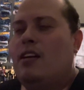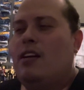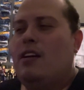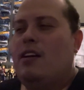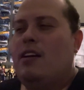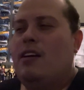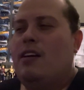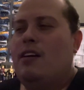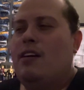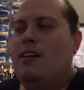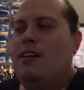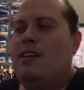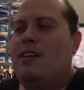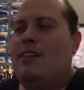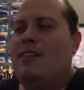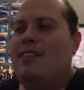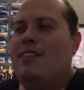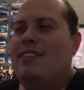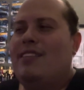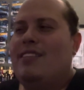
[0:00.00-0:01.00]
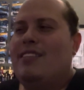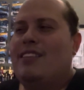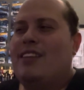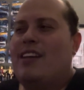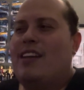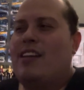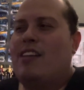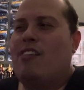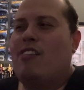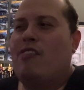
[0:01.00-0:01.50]
uh, is it
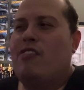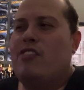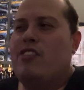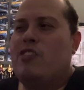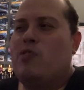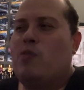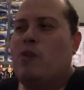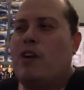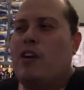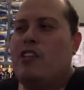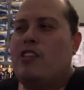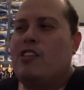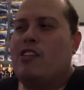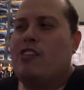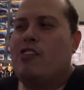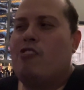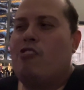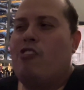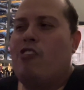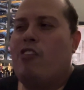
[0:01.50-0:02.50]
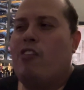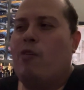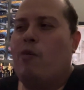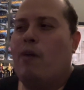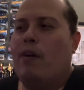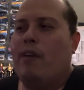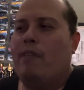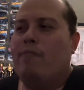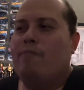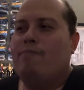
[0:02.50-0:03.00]
going to go this way? Is it going to go another
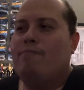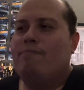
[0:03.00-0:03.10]
way?